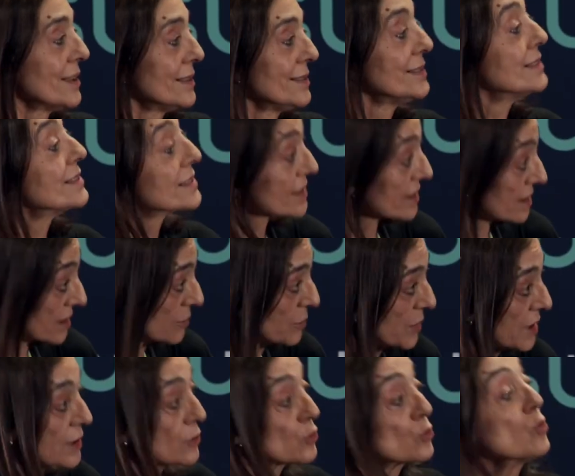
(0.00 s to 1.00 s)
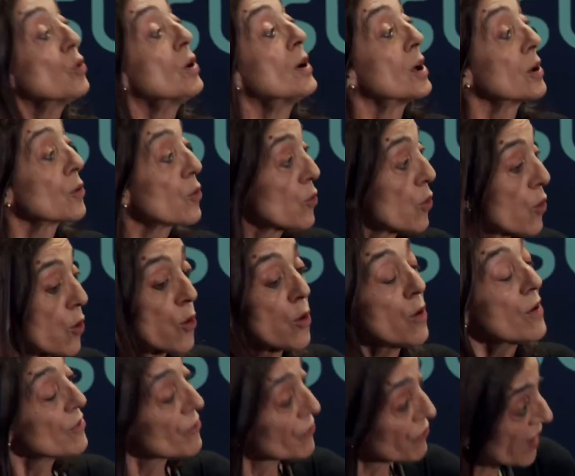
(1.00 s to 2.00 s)
whether in terms of
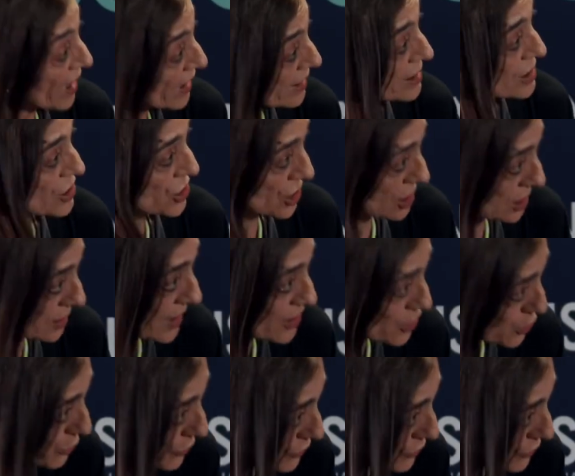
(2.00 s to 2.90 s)
prevention or treatment,